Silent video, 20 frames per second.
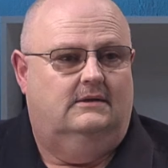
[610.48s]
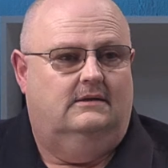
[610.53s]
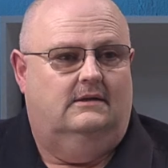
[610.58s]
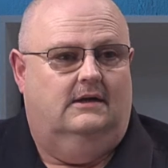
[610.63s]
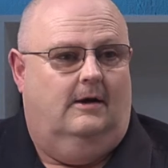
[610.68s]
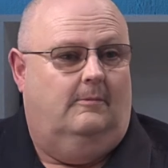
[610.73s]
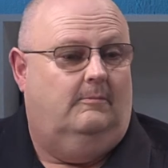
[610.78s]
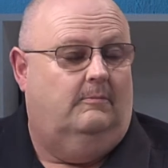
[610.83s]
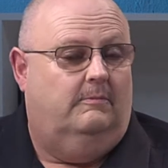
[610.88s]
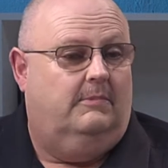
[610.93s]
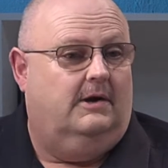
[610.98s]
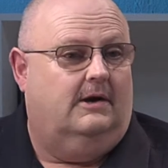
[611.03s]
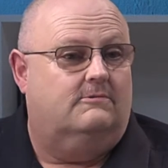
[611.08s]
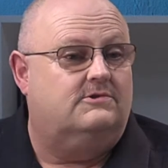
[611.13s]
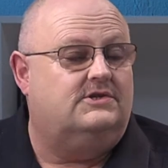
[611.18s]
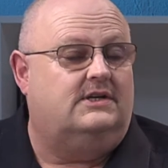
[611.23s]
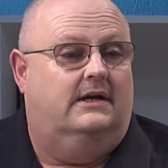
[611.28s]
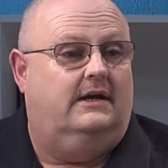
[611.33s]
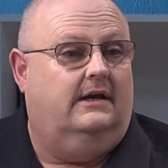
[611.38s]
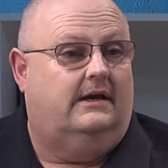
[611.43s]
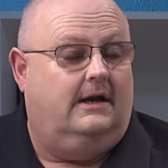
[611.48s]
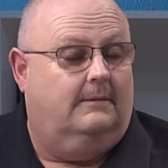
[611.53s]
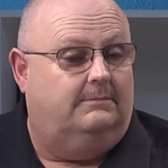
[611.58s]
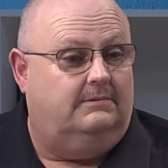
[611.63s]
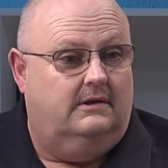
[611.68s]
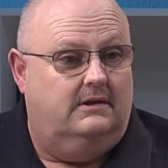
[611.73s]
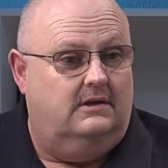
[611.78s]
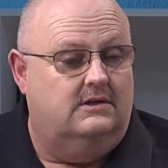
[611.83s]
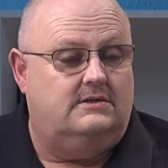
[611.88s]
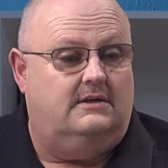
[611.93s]
but it was only a
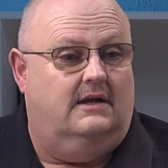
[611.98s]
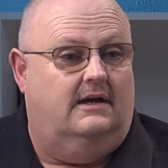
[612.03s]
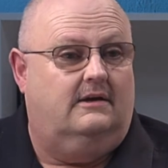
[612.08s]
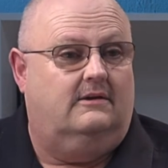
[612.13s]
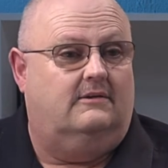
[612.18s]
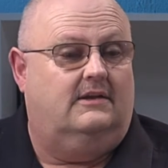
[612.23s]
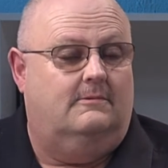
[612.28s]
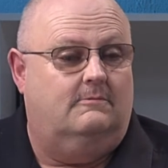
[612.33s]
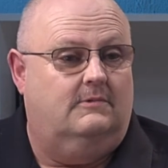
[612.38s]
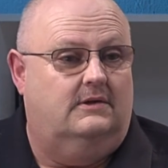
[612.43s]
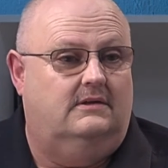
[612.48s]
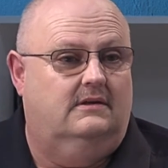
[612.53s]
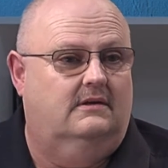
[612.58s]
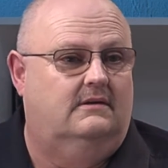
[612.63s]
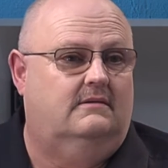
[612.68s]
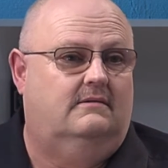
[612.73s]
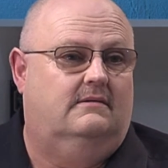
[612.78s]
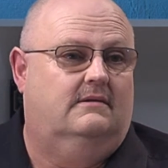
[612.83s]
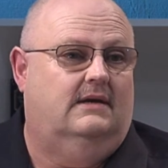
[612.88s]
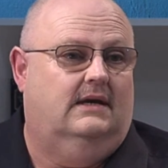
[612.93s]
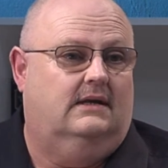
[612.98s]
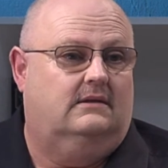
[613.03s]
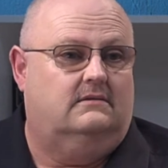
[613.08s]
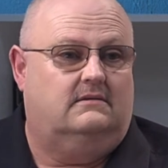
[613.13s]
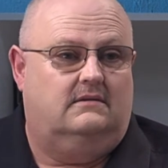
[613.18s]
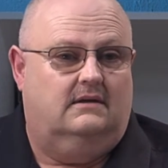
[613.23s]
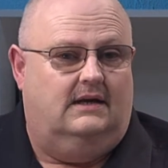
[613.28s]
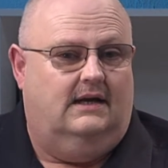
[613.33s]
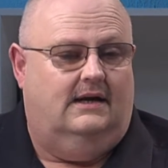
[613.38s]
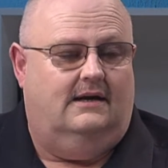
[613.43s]
couple of years later that we did. And
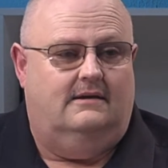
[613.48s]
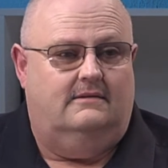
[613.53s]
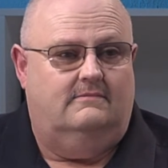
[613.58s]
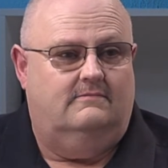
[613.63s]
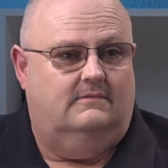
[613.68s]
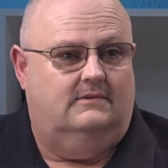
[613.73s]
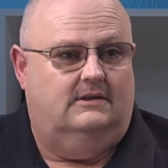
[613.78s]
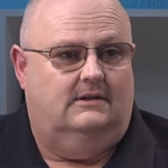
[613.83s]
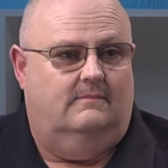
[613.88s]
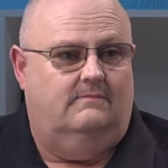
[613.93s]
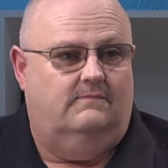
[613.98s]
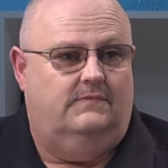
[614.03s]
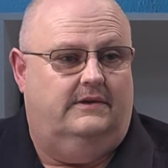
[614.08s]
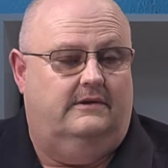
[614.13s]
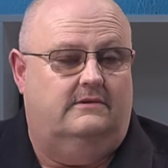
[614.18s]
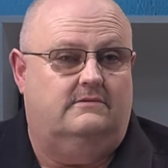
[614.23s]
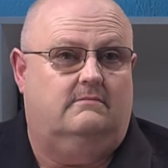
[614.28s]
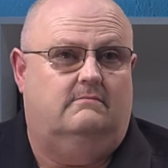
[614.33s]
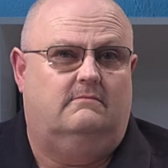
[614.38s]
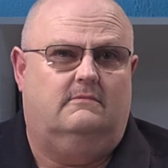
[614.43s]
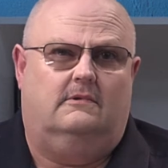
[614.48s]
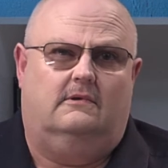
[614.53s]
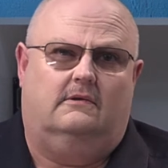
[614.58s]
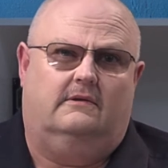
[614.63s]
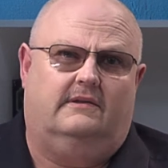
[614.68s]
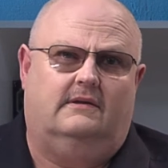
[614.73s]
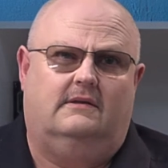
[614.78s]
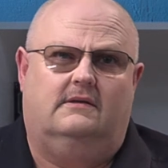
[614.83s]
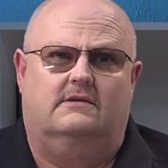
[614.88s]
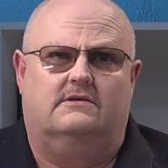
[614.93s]
today, there's
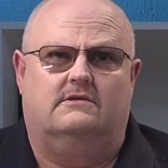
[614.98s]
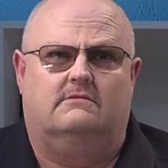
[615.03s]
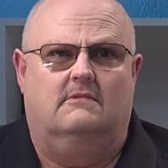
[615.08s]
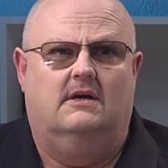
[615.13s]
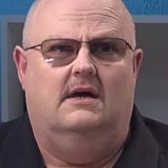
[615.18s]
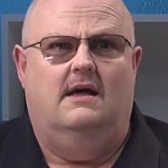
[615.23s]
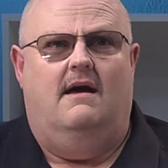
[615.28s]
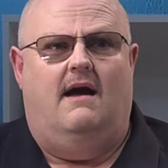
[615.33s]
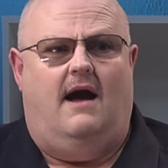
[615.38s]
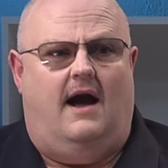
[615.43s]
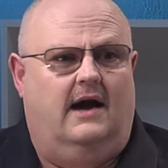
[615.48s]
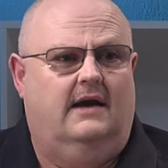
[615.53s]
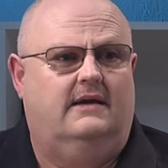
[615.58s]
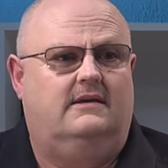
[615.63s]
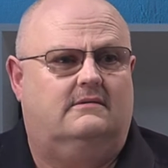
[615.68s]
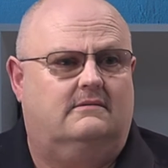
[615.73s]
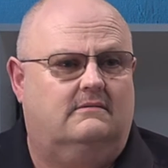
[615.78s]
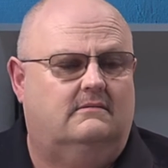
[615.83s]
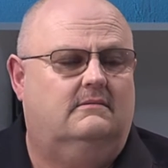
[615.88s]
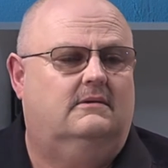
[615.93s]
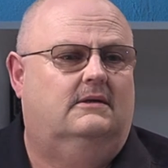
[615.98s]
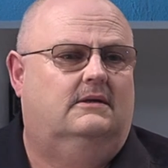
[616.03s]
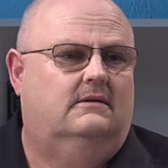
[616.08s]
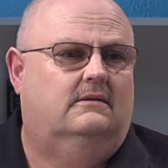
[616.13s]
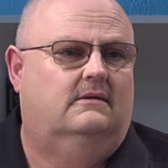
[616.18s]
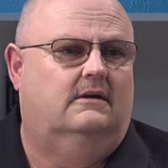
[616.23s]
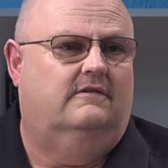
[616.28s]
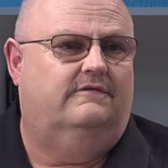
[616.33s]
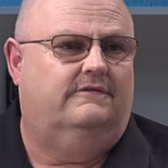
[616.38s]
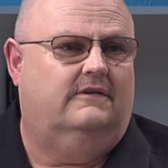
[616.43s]
8
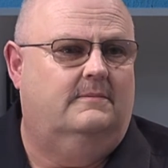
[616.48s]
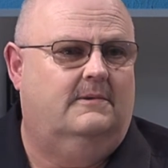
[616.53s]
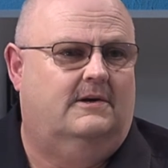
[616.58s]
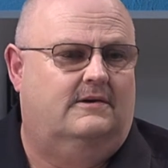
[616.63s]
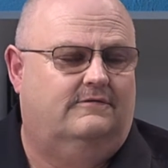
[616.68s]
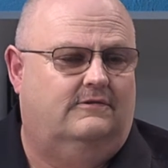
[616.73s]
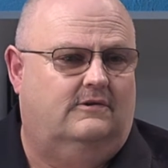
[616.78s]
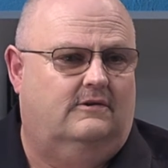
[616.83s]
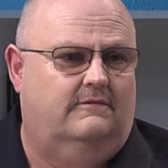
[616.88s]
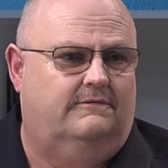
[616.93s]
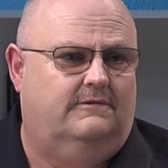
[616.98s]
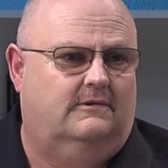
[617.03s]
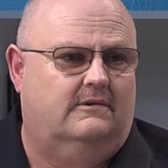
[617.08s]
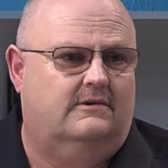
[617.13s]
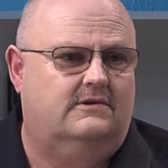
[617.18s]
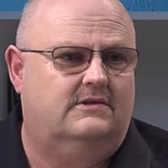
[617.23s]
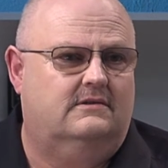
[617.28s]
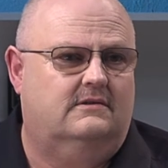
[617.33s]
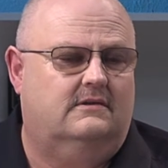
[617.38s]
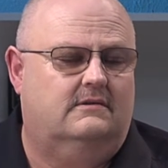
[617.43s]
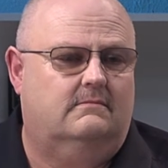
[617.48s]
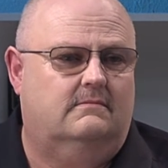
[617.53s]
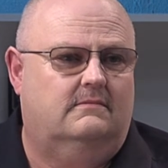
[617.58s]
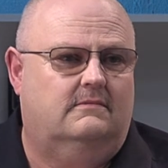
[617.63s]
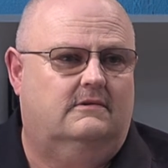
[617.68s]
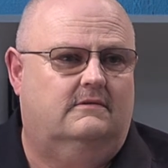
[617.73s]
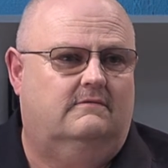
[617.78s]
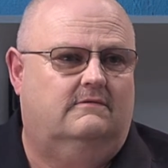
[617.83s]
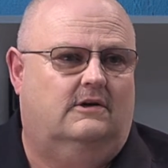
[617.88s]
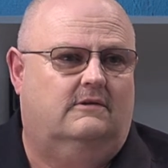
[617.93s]
female firefighters
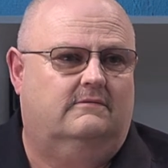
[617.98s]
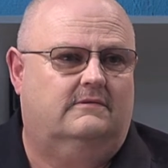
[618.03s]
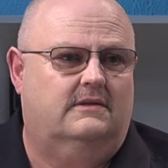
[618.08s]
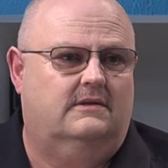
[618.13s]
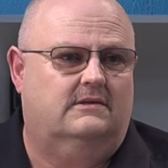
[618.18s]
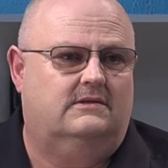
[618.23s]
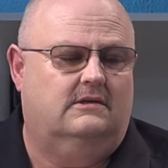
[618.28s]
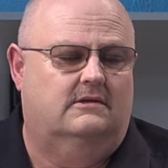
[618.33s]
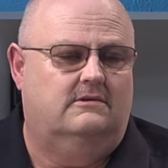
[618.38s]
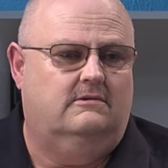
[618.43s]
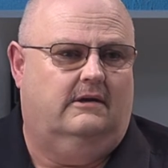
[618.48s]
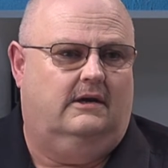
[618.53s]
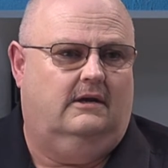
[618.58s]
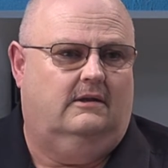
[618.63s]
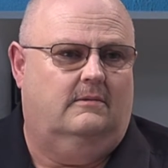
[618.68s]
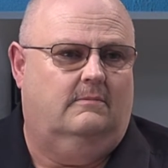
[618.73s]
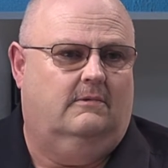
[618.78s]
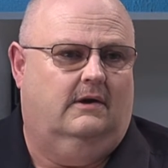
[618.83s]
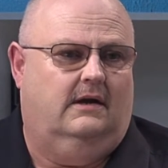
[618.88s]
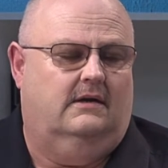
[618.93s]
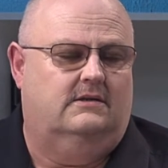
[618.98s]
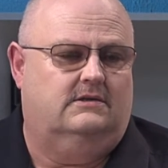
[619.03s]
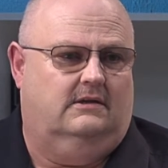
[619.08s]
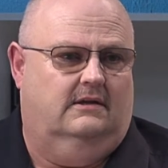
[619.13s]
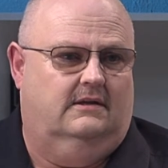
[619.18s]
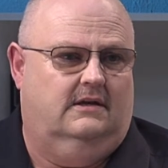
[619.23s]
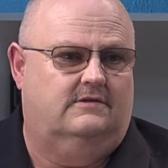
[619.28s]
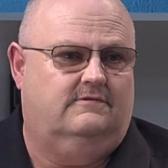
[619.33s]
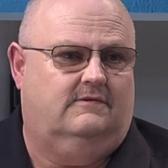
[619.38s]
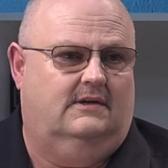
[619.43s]
involved in the Tea Tree Gully Brigade. So
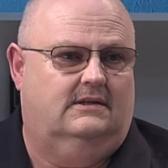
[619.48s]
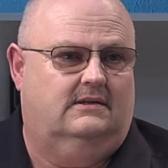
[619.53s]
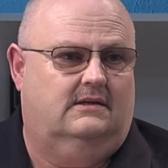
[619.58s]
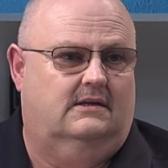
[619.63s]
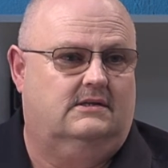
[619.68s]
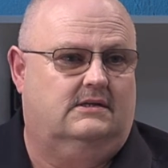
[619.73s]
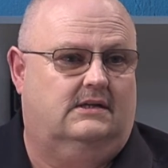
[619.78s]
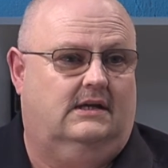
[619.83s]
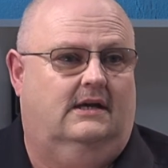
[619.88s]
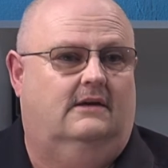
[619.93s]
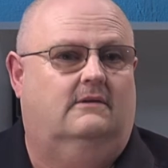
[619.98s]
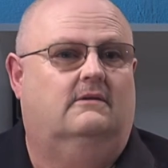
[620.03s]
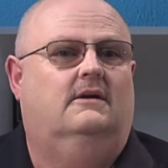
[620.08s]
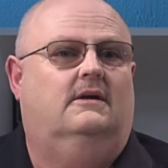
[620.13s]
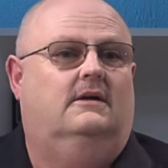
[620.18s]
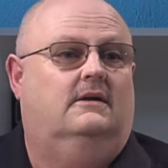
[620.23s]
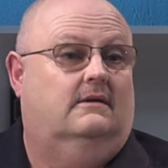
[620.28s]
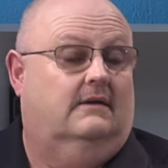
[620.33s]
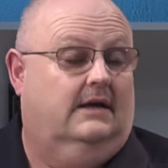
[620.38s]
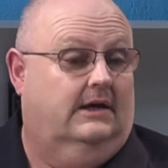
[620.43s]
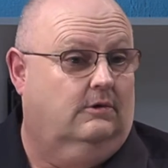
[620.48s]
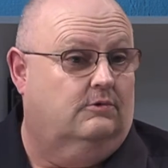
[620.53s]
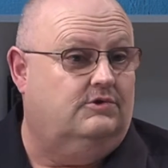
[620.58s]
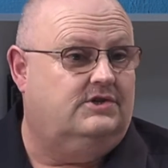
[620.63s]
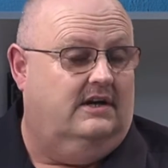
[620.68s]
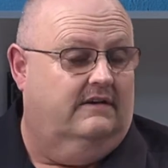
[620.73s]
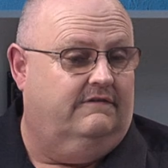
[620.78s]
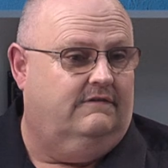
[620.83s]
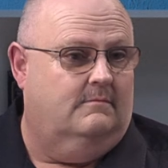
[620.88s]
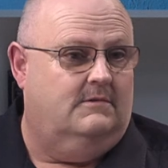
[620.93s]
that's fantastic. And
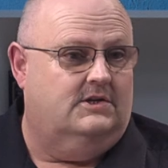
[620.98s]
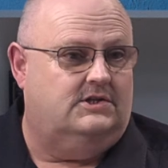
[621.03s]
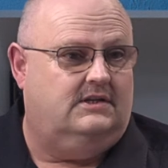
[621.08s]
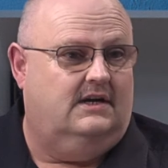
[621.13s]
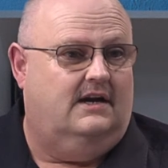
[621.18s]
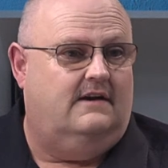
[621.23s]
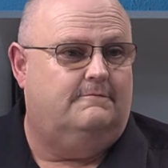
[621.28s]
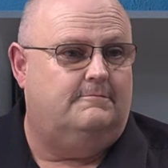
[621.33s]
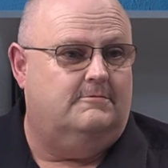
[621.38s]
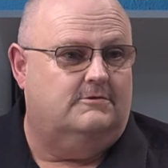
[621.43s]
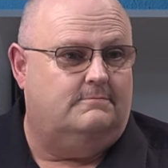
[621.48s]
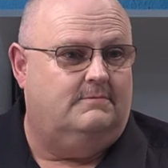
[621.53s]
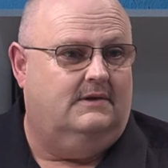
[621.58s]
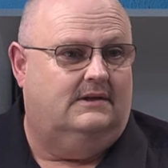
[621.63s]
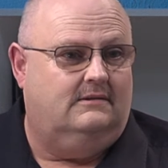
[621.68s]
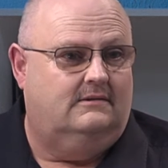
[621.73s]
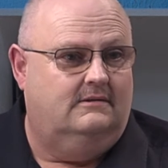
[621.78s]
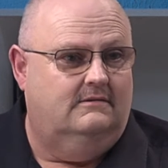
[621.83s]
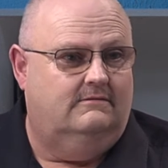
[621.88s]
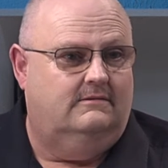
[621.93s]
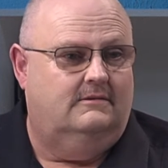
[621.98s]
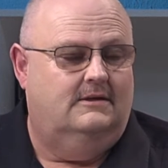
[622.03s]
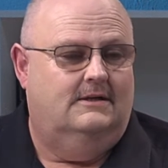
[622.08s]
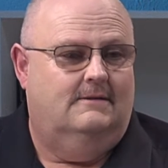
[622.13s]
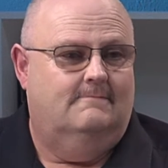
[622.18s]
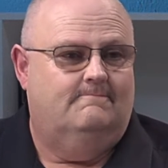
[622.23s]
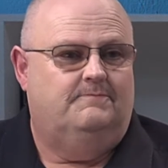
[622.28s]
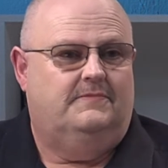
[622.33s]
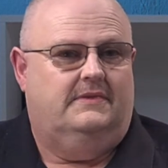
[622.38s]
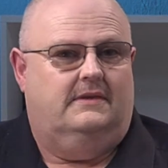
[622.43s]
also from a staff perspective,
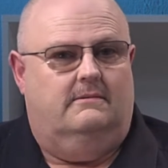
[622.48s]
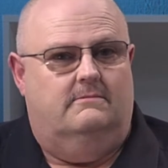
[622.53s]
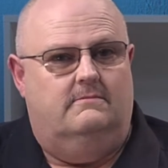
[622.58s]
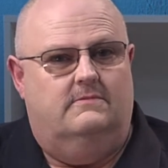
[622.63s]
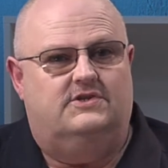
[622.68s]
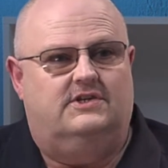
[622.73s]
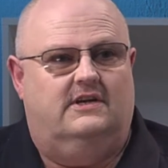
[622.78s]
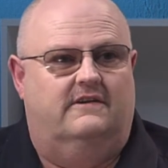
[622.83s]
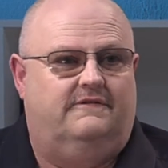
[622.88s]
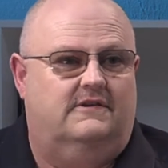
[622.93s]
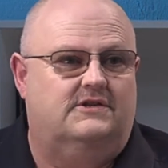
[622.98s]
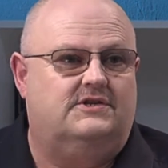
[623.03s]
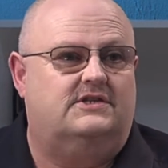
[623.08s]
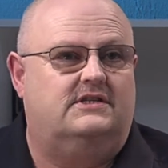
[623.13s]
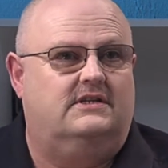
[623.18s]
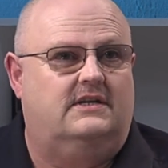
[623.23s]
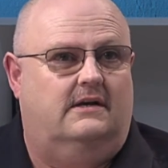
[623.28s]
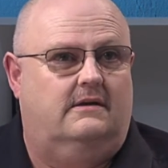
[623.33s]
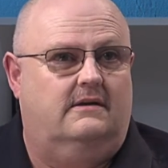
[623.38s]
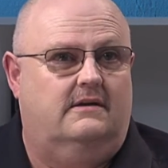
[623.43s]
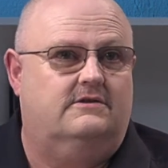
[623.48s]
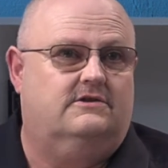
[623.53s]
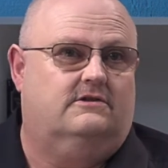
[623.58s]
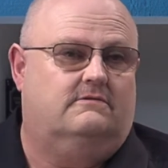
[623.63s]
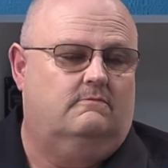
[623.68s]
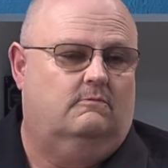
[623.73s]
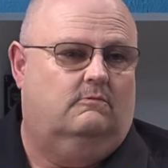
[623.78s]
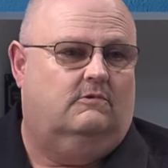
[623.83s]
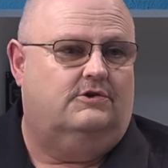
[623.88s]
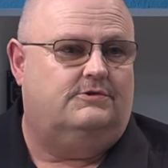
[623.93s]
CFS is
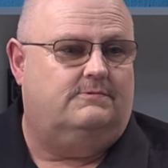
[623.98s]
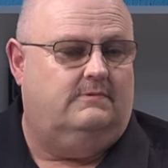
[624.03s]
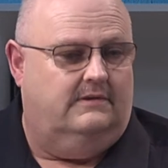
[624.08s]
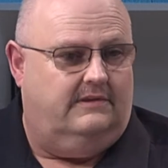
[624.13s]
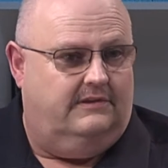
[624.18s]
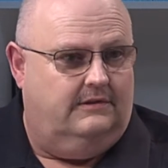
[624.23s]
whilst we're